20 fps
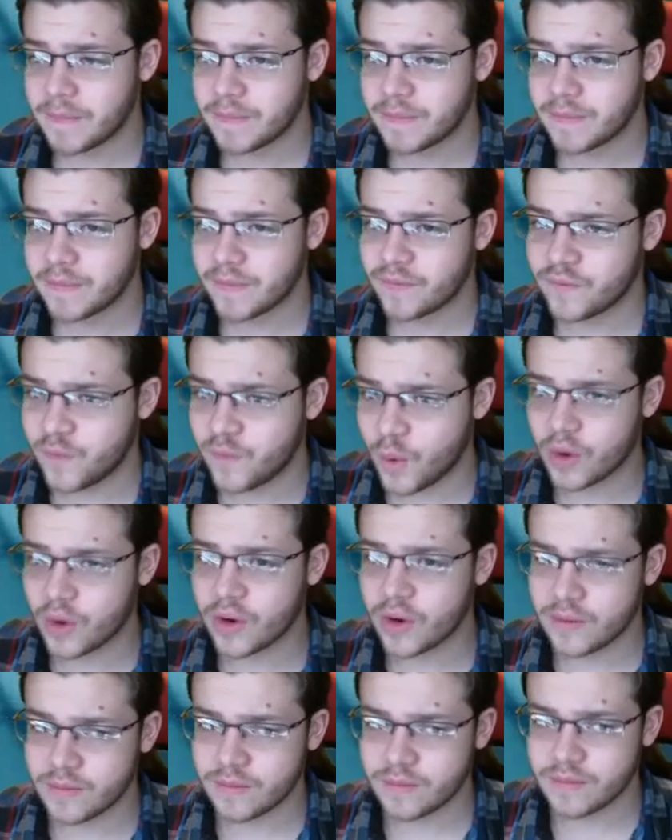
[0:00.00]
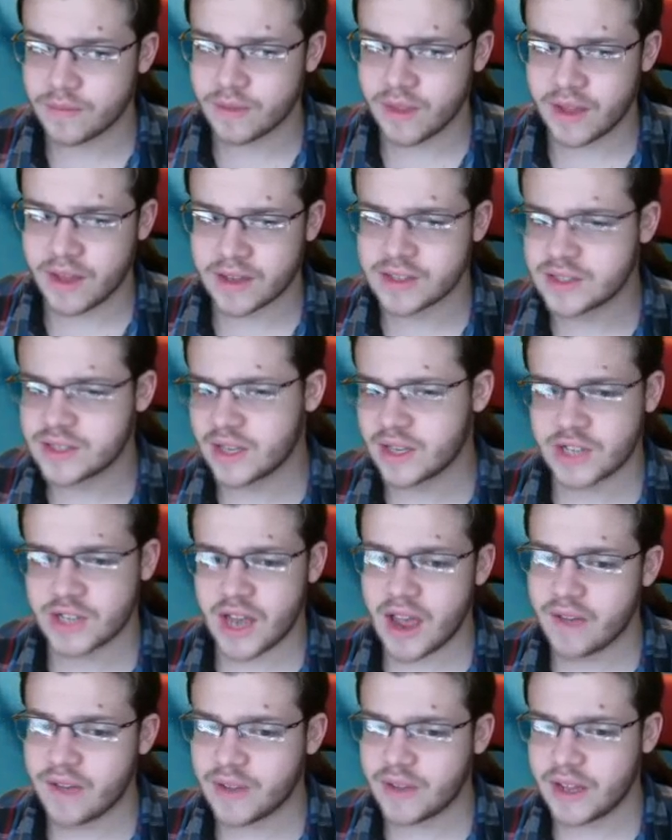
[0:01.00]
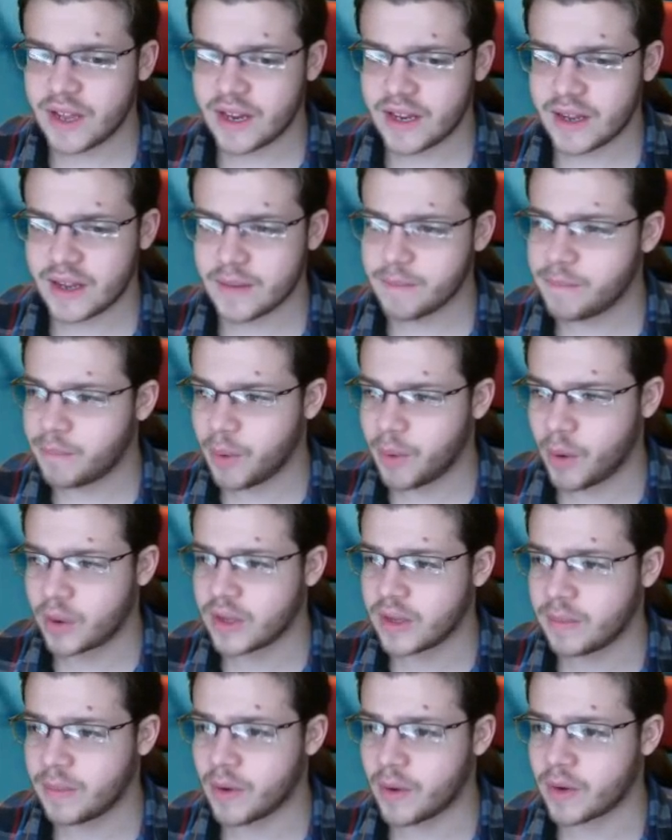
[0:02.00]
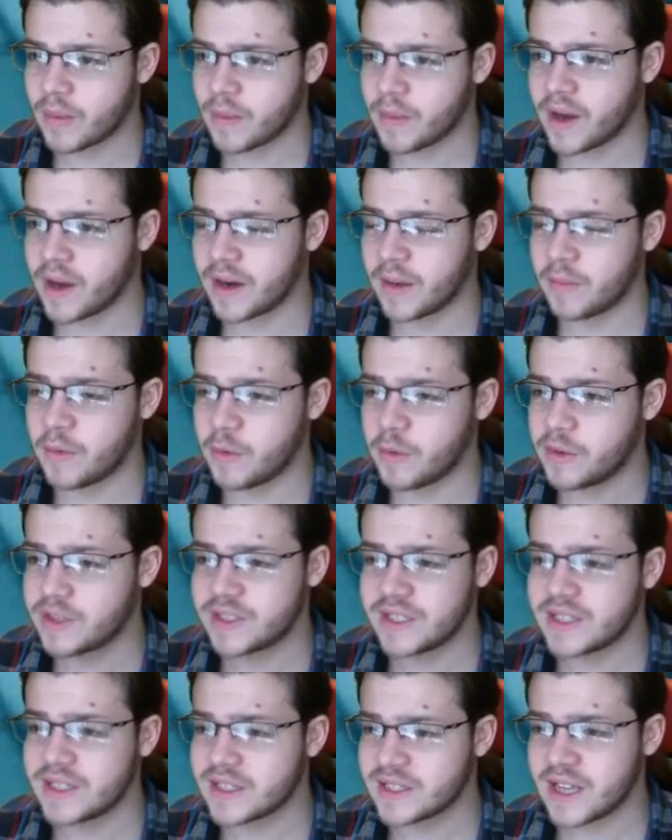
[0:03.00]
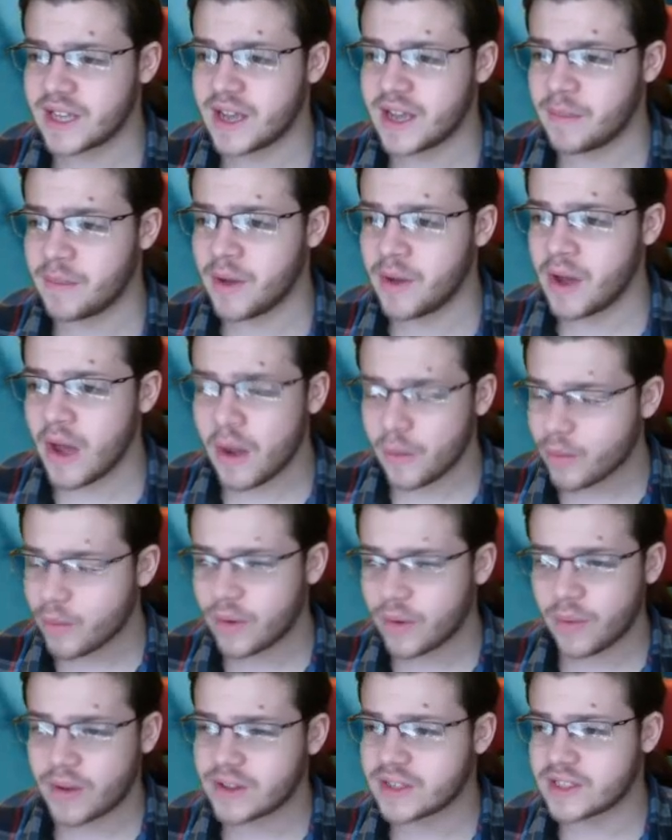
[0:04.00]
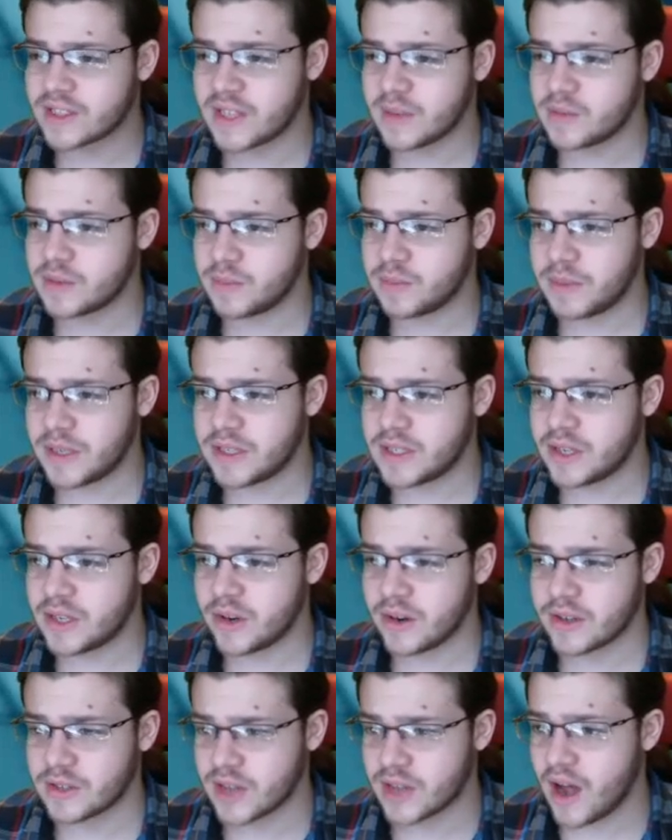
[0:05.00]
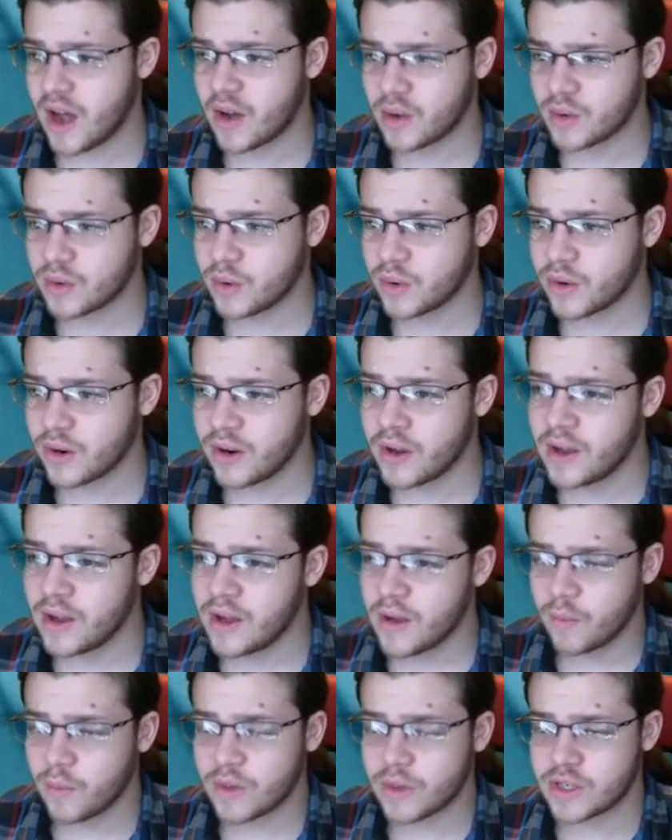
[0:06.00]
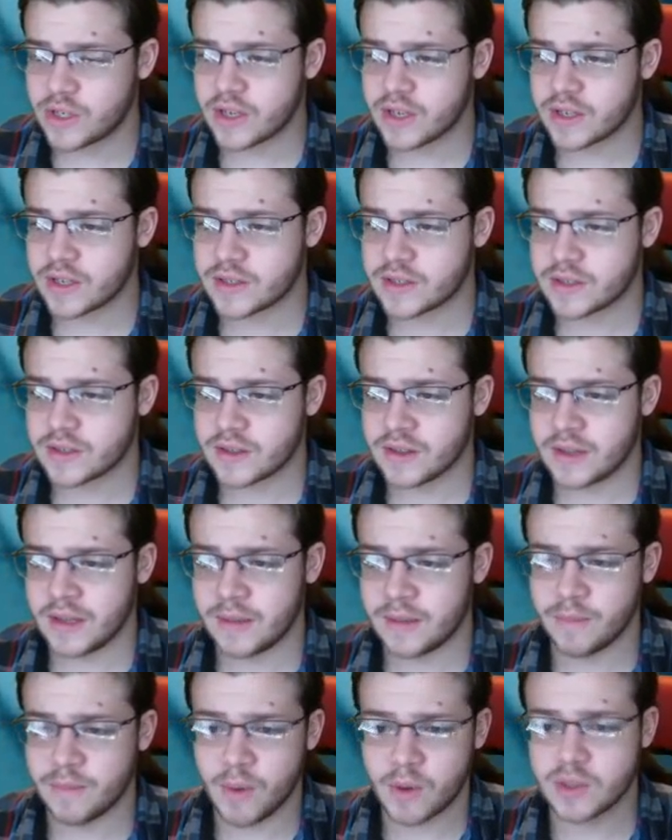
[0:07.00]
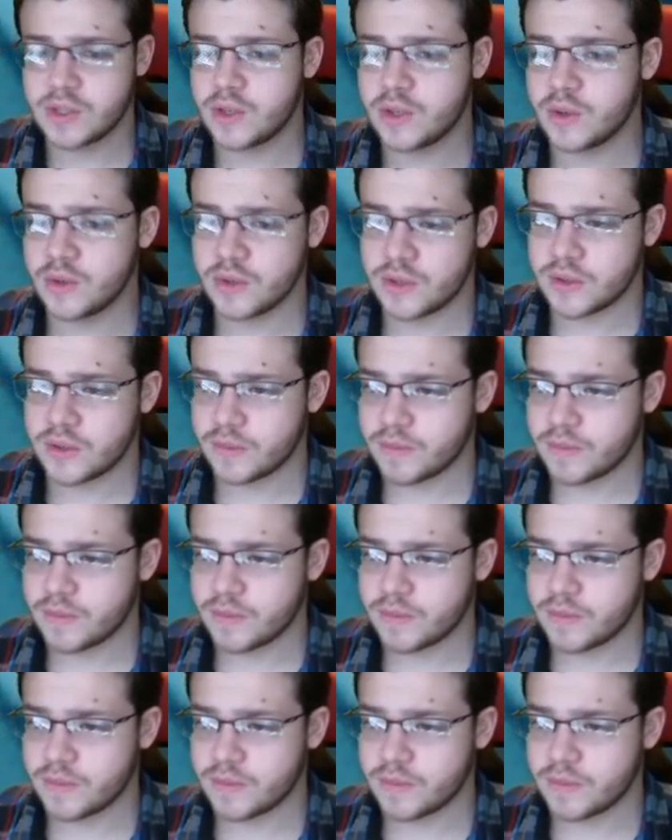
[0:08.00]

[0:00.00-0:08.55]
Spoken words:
for like such a heavy hitting bulky Pokemon. I mean, we see the same, right around the same speed tier as Conkeldurr, which is the most used